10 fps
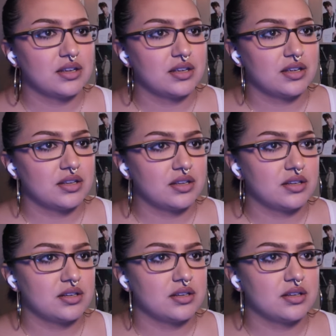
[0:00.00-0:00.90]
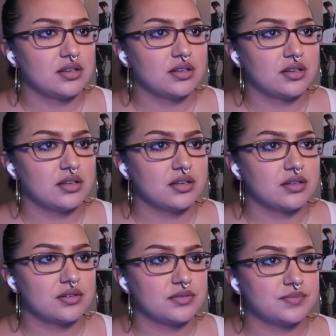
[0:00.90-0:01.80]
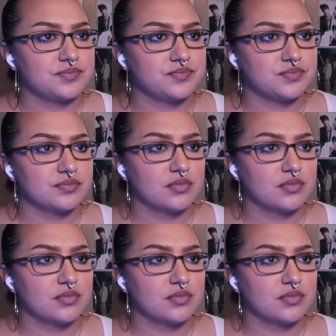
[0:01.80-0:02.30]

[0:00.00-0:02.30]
[no speech]